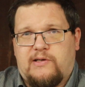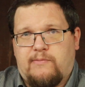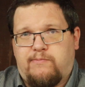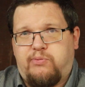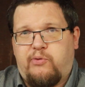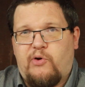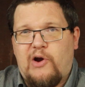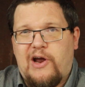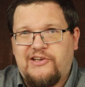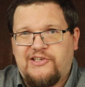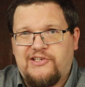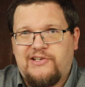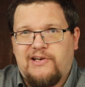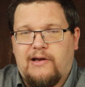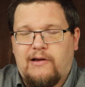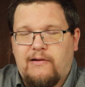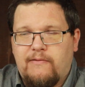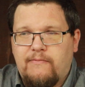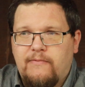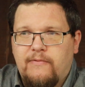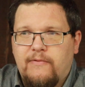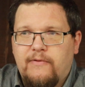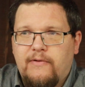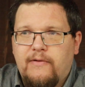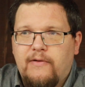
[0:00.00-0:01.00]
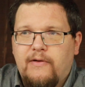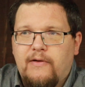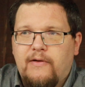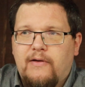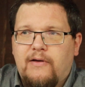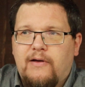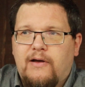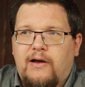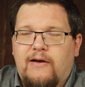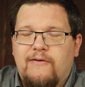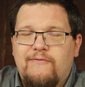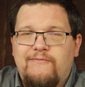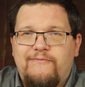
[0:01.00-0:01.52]
depressing
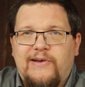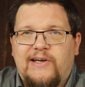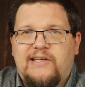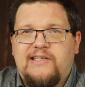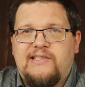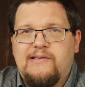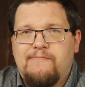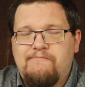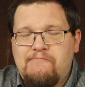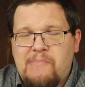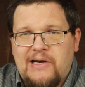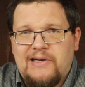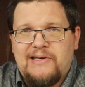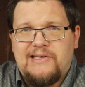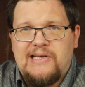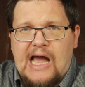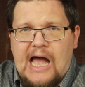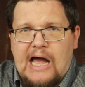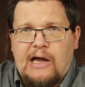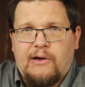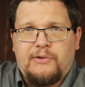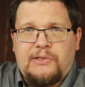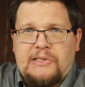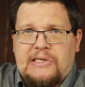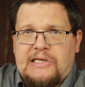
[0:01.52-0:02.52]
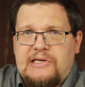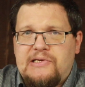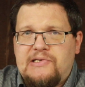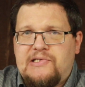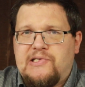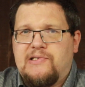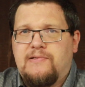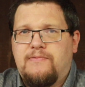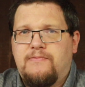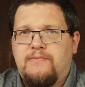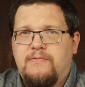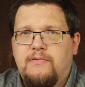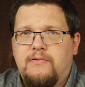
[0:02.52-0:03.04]
victim
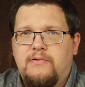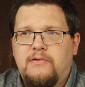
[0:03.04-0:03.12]
mentalities.